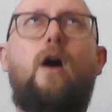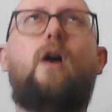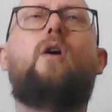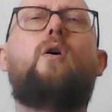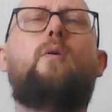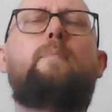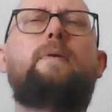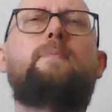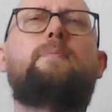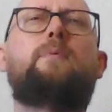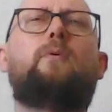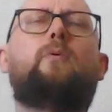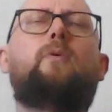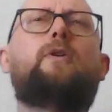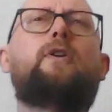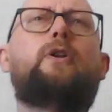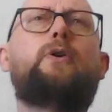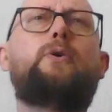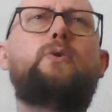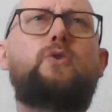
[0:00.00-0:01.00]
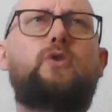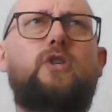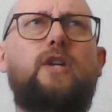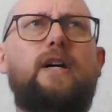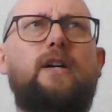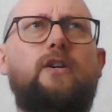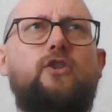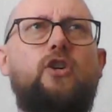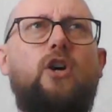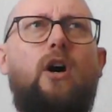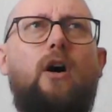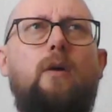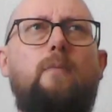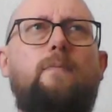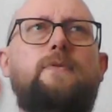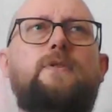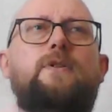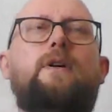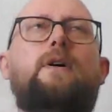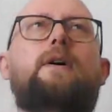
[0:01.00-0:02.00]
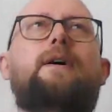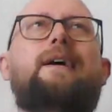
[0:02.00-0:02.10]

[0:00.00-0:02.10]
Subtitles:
oh, people will lose their jobs.